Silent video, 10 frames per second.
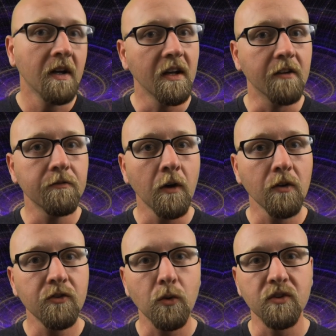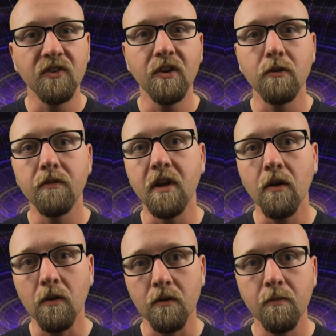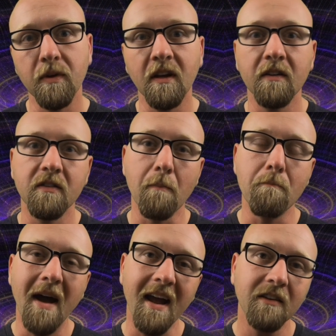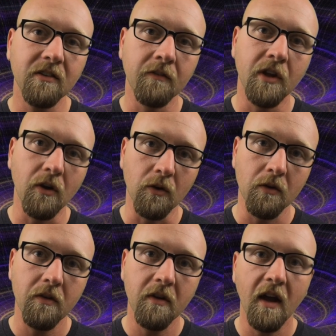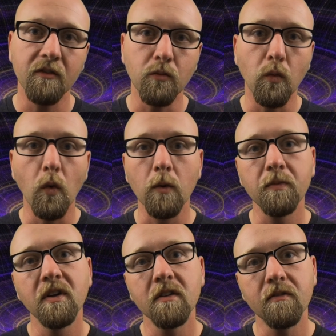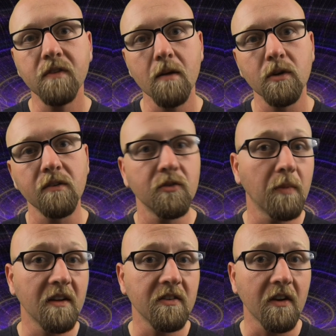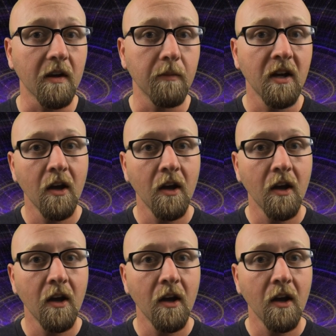it falls towards the center of the earth because the mass of the earth has warped the fabric of space-time,